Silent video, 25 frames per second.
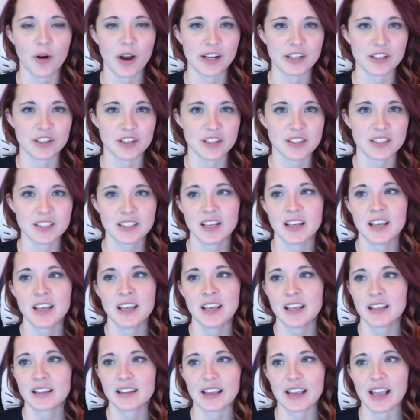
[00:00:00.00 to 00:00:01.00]
I just,
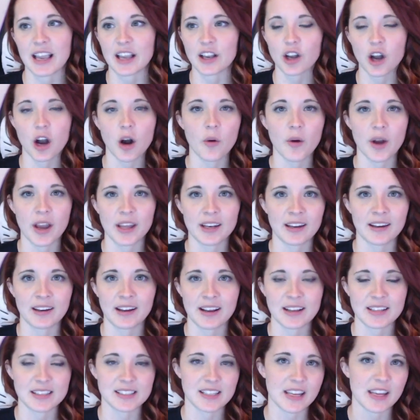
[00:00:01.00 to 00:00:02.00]
like, I go in
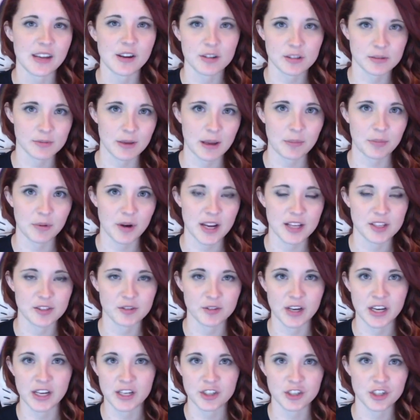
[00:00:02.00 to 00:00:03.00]
and I say, here's my
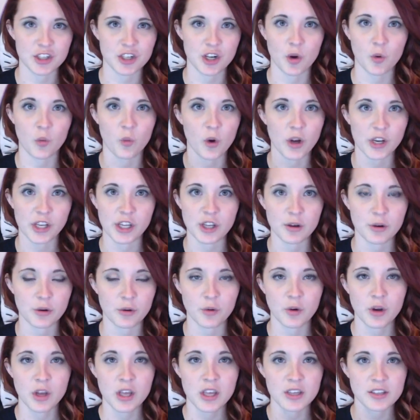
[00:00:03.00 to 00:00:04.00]
price range, you know, what do
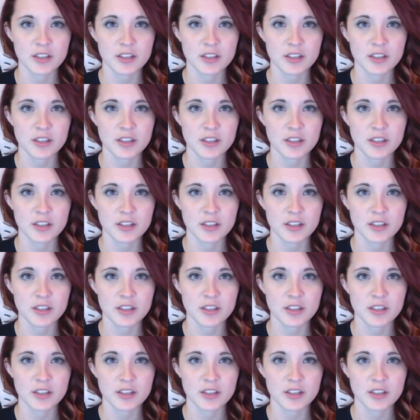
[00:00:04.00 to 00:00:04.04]
you